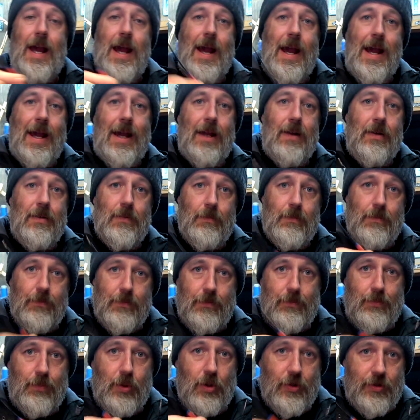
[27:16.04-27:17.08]
and
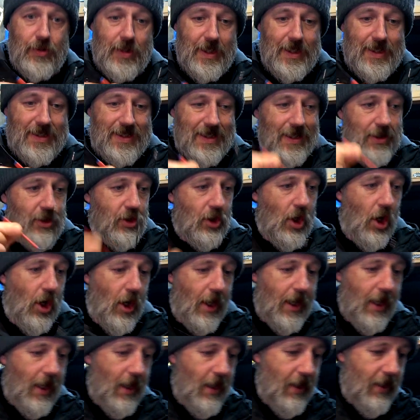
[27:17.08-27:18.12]
put this
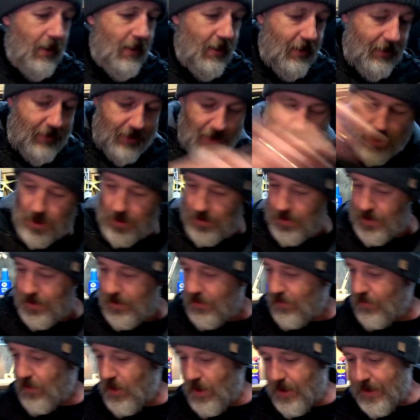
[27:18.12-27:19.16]
diode. So I'm going
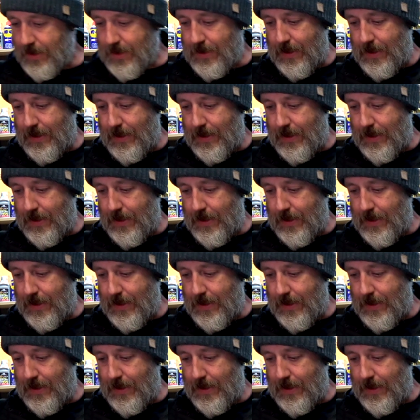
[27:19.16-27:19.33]
to write